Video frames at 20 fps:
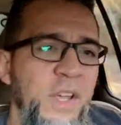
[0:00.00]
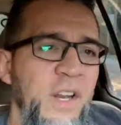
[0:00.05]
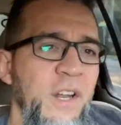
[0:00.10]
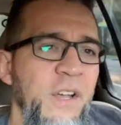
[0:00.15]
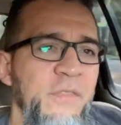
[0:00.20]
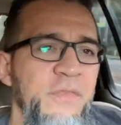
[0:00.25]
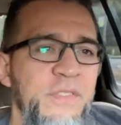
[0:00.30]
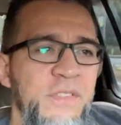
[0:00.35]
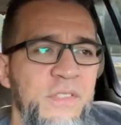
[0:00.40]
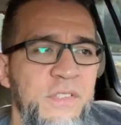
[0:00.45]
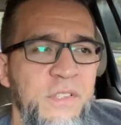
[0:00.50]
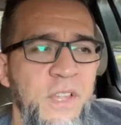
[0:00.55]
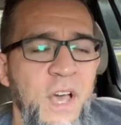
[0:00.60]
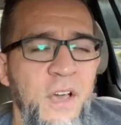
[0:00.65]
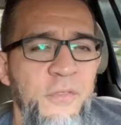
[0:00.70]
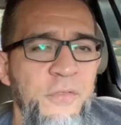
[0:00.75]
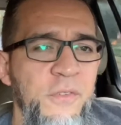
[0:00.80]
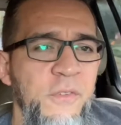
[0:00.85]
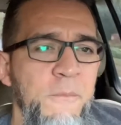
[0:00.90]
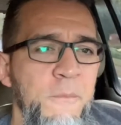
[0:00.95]
of
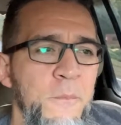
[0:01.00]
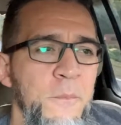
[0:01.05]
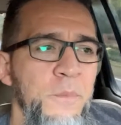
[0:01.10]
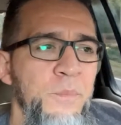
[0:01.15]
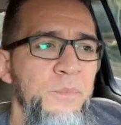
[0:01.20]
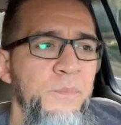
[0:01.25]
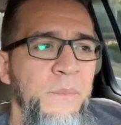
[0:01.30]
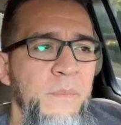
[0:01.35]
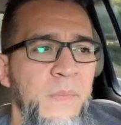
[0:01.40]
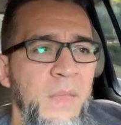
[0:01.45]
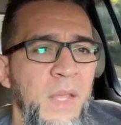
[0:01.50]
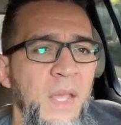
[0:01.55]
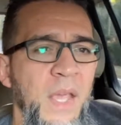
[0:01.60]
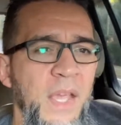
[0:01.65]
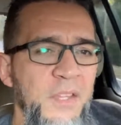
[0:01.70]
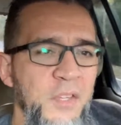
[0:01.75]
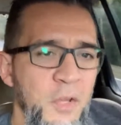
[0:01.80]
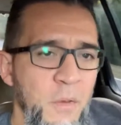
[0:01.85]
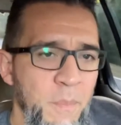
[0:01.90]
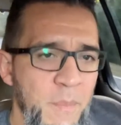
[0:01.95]
stuff
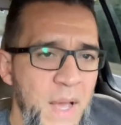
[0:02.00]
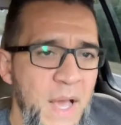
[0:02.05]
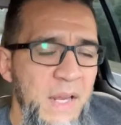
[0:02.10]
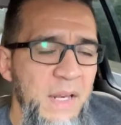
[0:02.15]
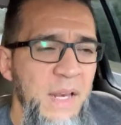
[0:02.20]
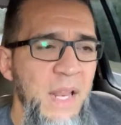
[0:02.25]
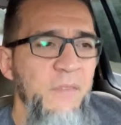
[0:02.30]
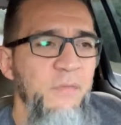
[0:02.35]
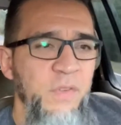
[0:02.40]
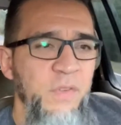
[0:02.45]
in your body. Like, for